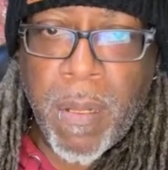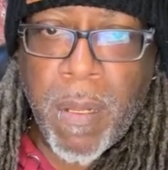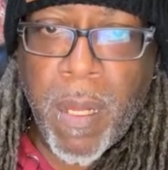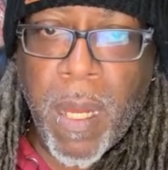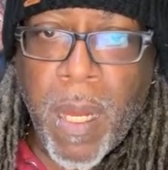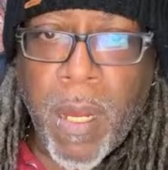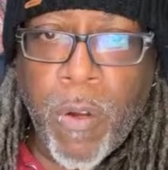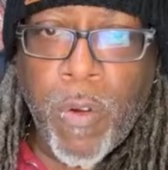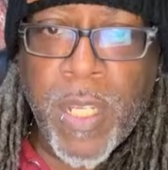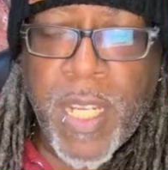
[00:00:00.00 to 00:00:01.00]

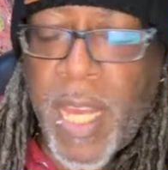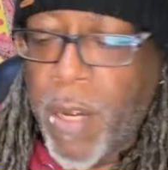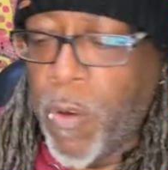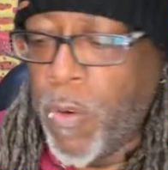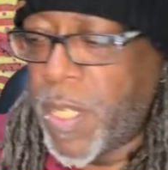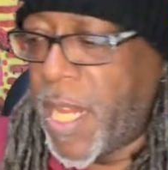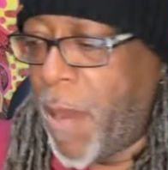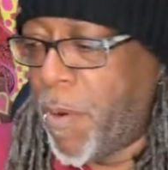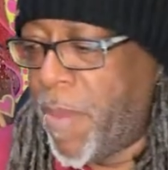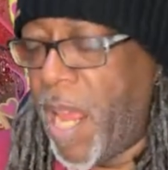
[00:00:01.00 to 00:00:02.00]
Who is that? Who is that
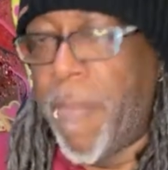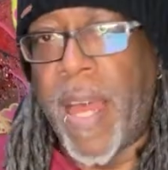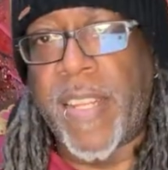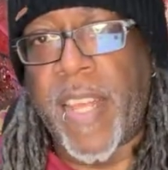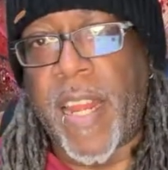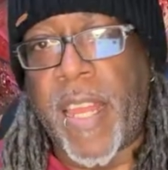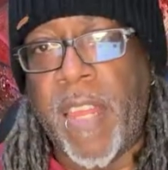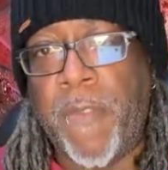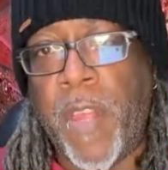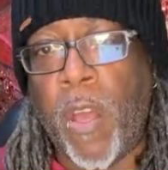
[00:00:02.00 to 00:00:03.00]
one made by? Is that a
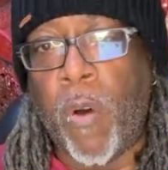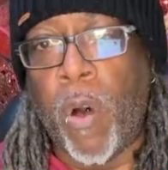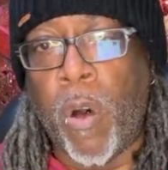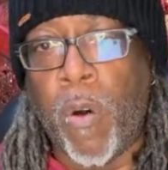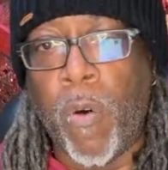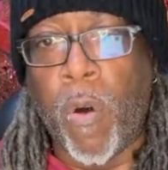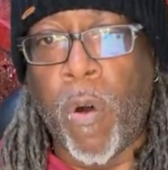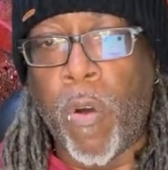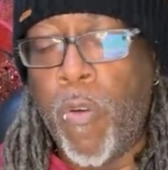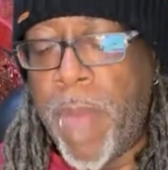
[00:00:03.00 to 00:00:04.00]
EVOO,
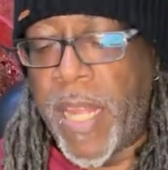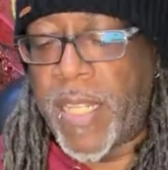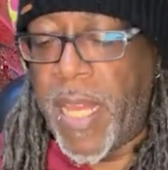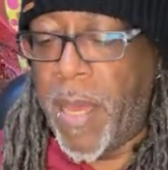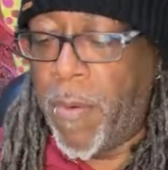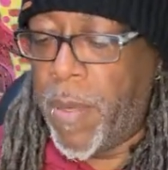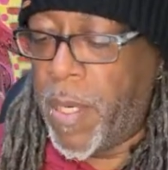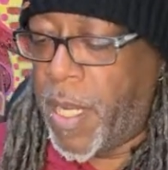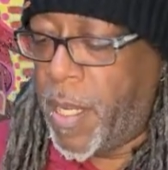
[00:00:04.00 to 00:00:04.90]
or who makes that one?